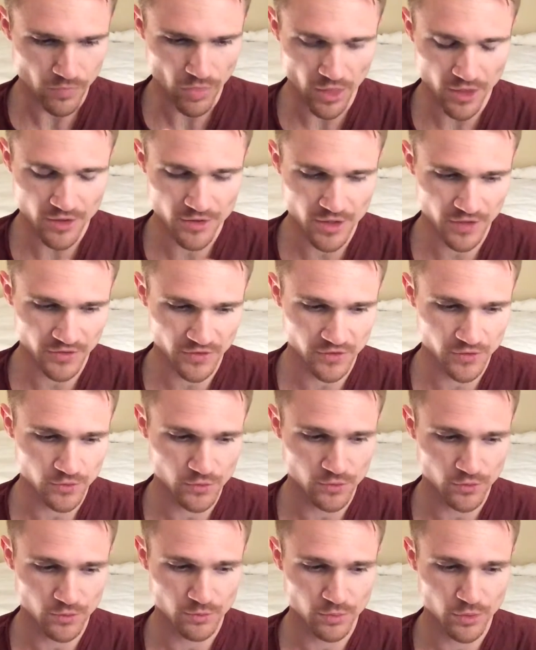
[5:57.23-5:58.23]
not
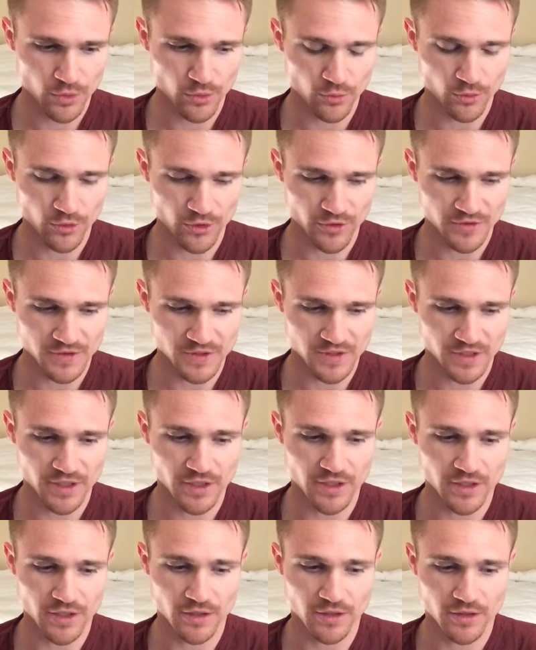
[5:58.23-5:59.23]
to put words
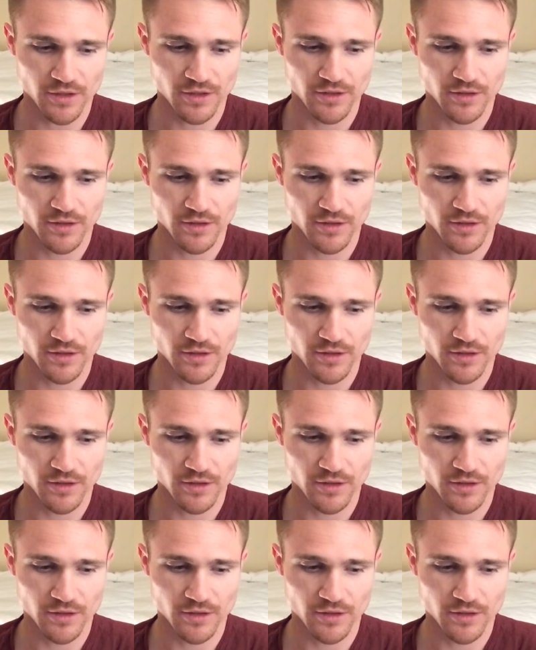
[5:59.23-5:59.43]
in